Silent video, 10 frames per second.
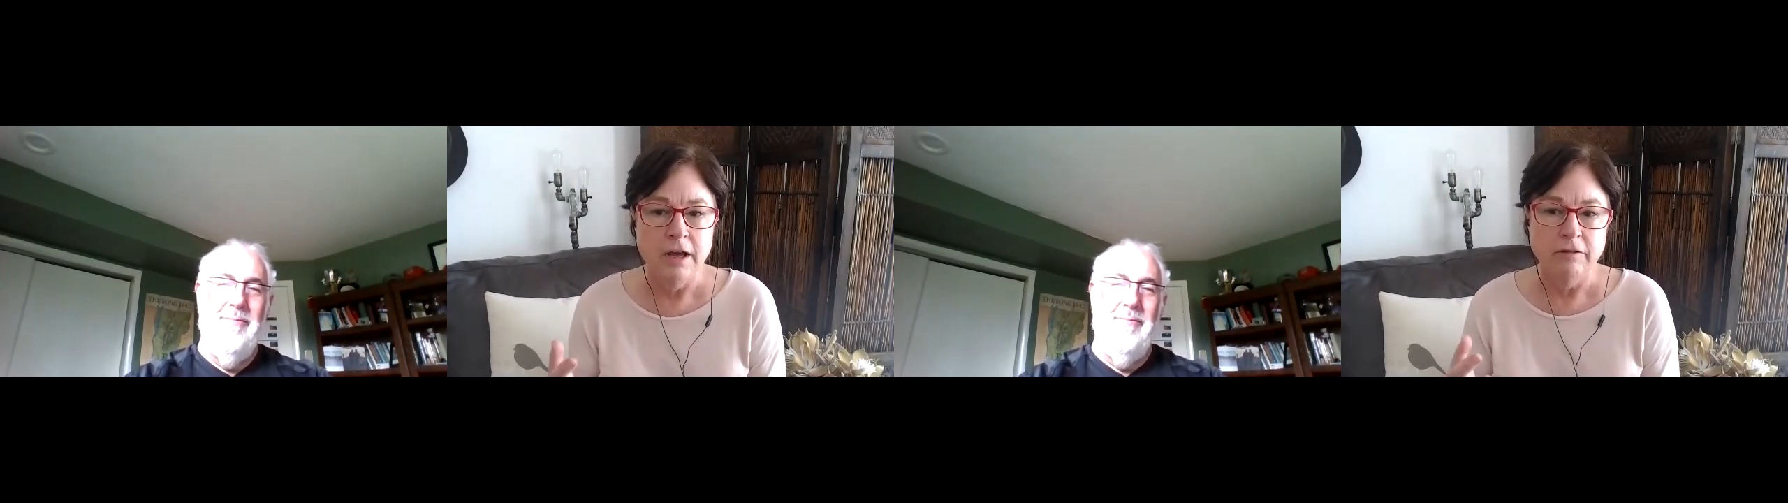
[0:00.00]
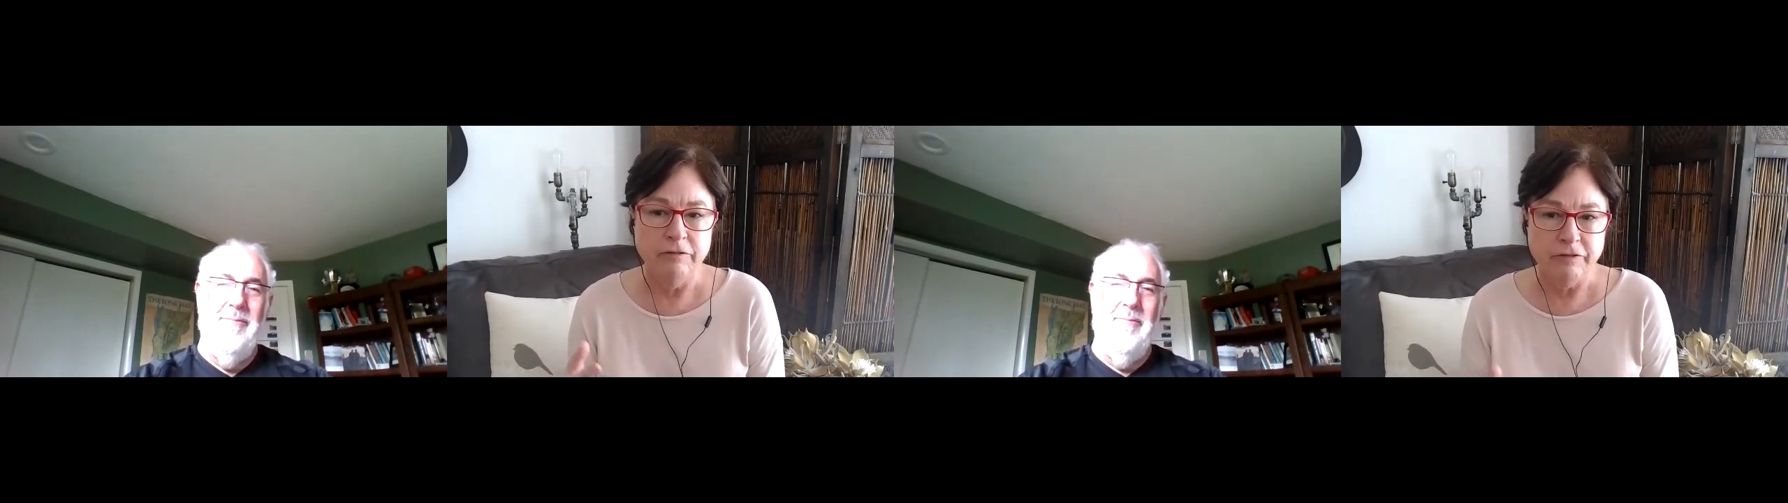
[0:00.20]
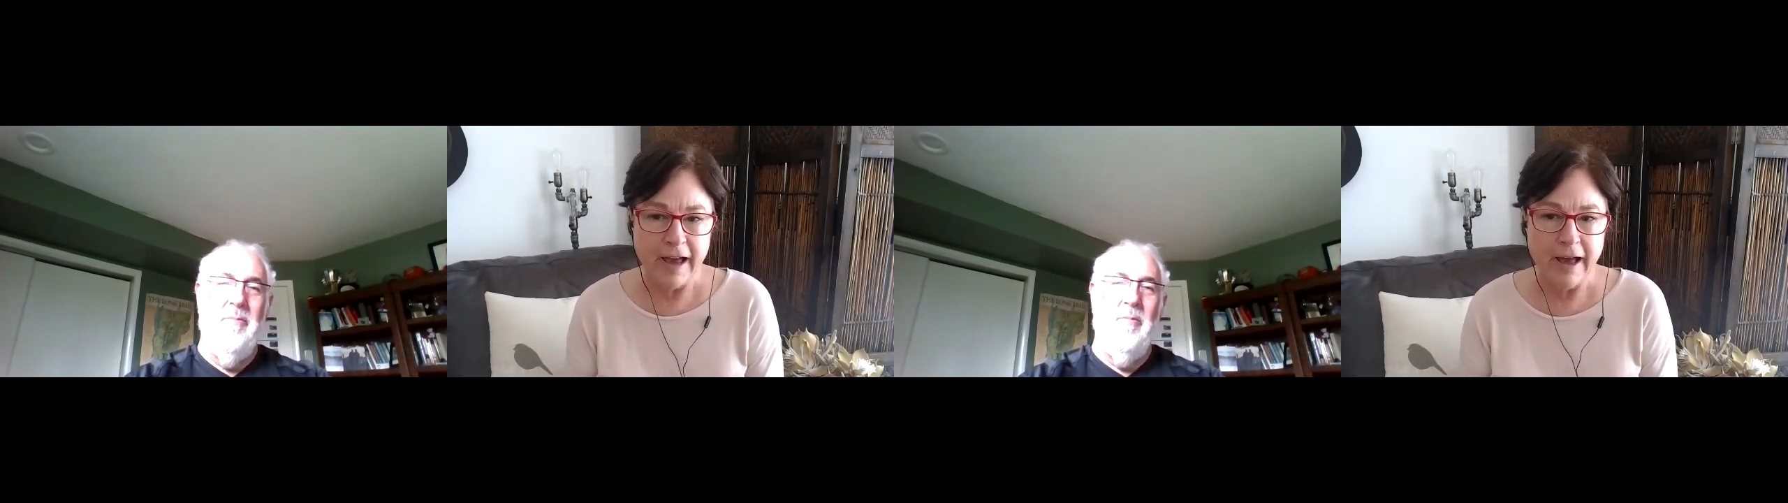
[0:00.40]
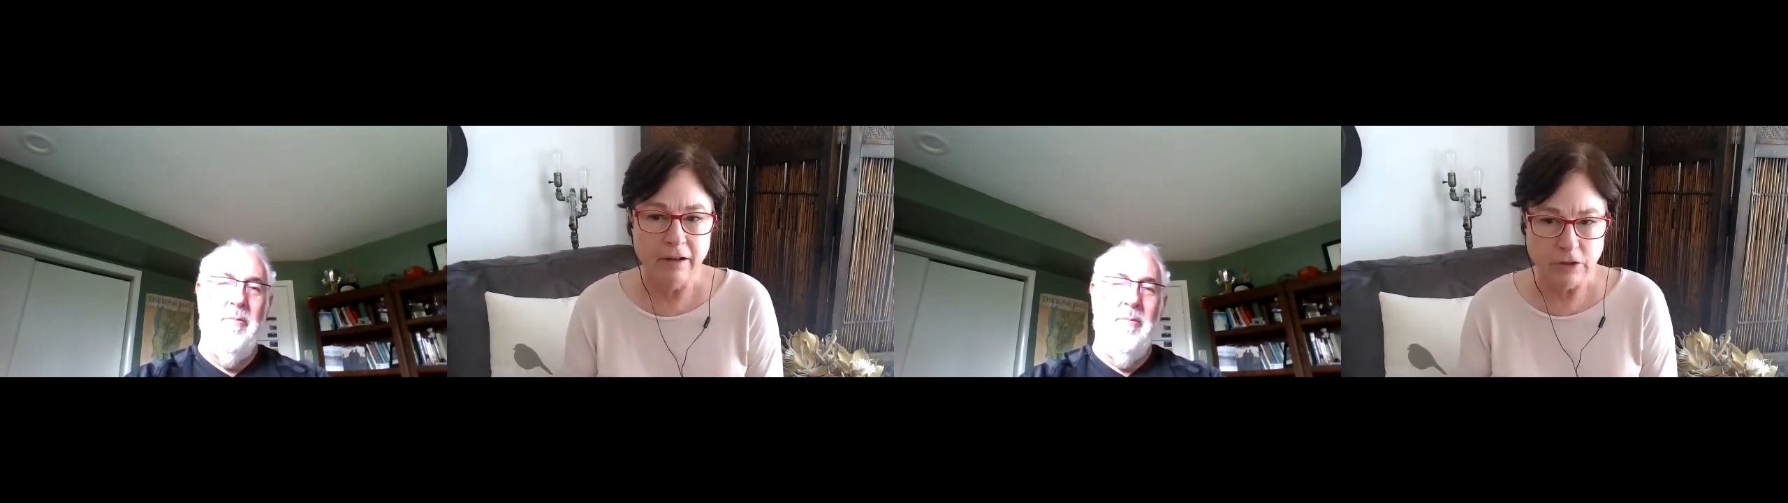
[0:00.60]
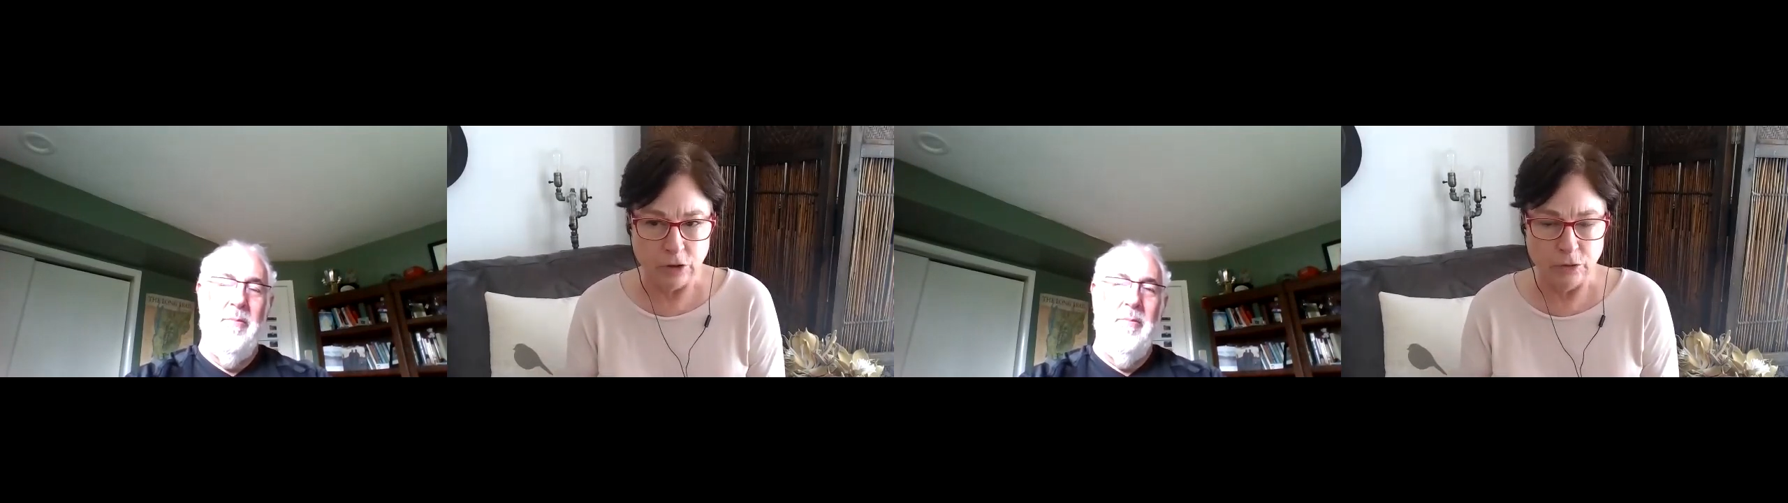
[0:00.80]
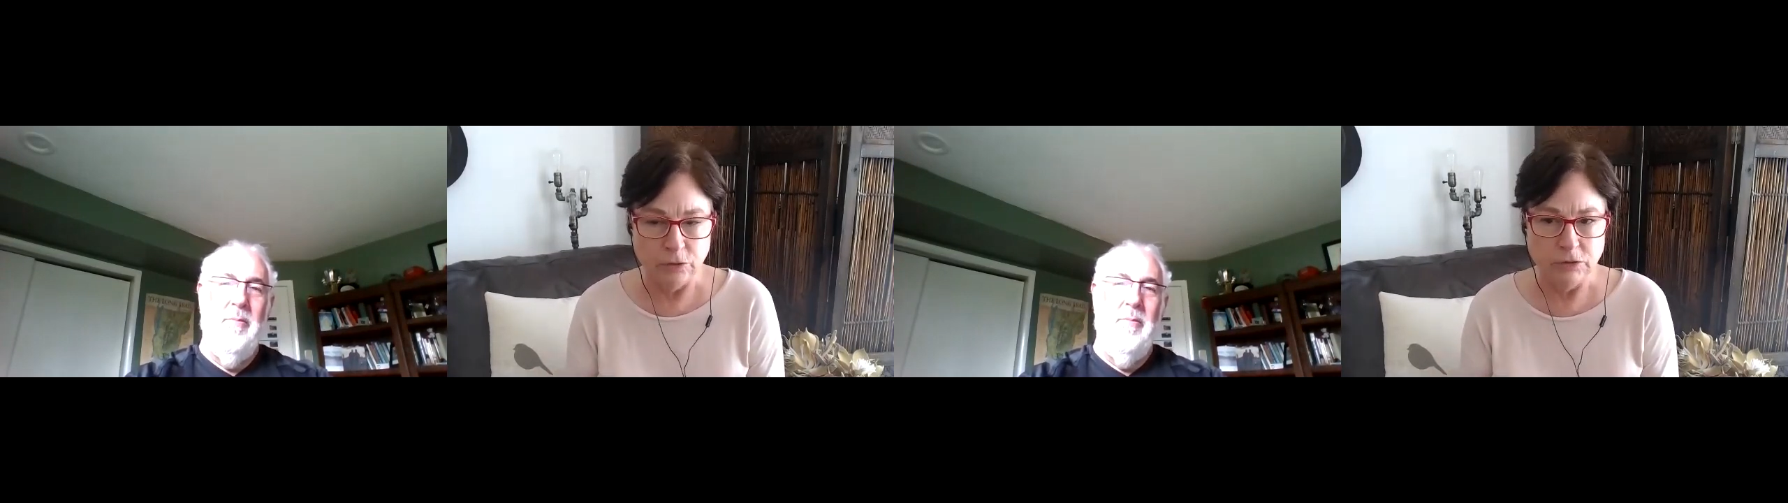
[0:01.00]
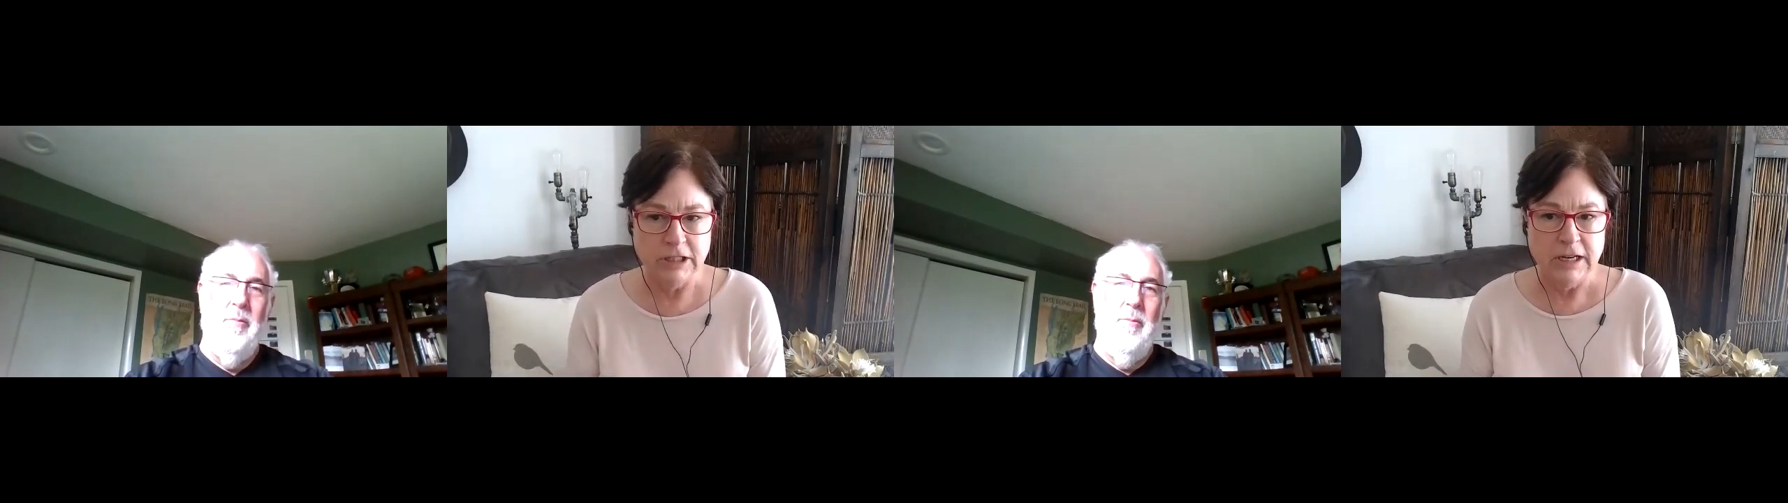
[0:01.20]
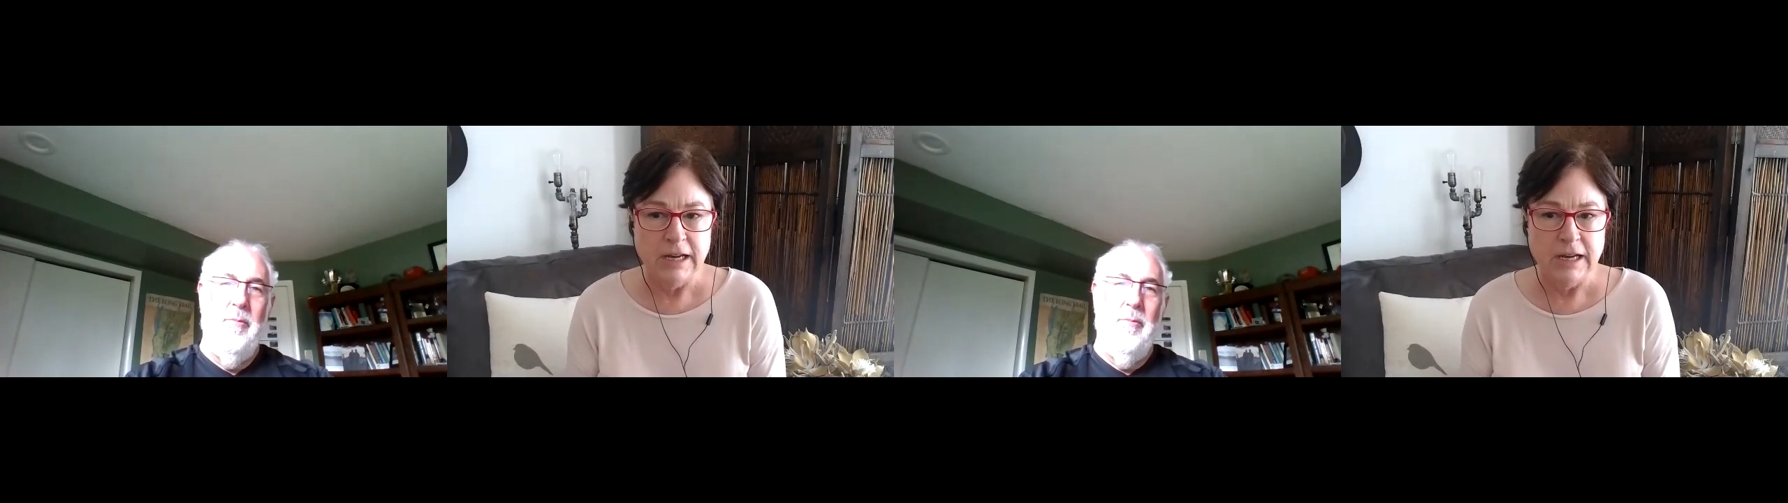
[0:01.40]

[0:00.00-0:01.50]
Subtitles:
values